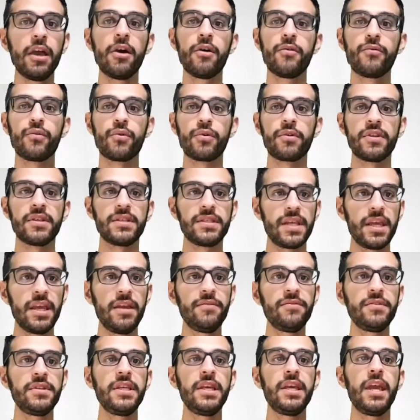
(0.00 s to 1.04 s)
for the
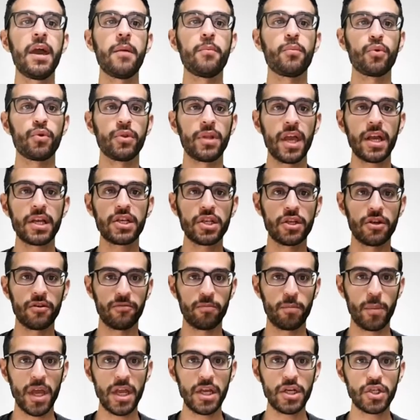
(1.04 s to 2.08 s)
safety and protection of
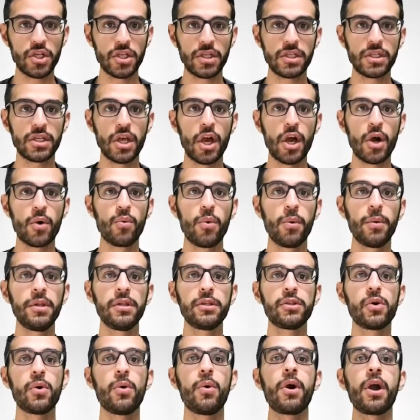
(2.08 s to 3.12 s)
patients, we will
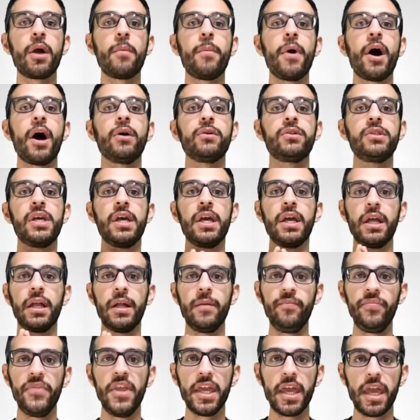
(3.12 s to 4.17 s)
talk about
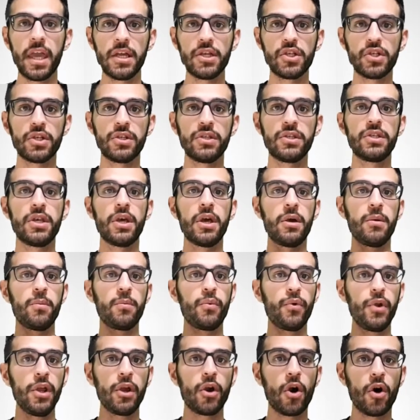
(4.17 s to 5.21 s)
indications,
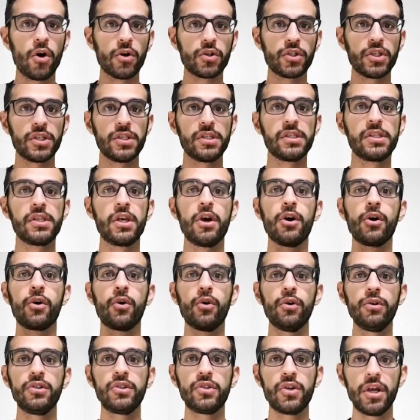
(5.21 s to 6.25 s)
precautions,
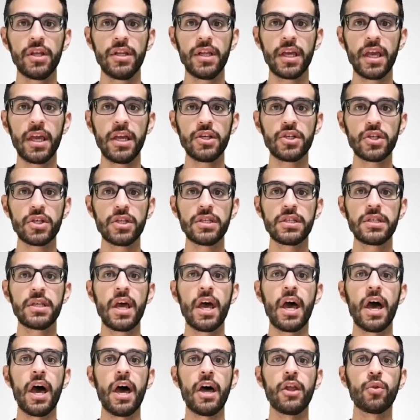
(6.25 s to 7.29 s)
contraindications,
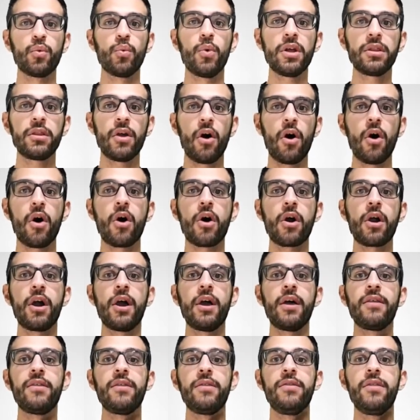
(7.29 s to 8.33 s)
and what are
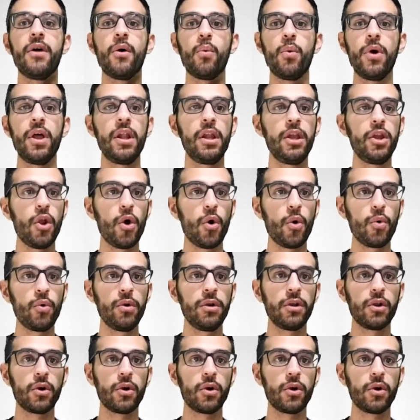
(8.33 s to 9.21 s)
the well-known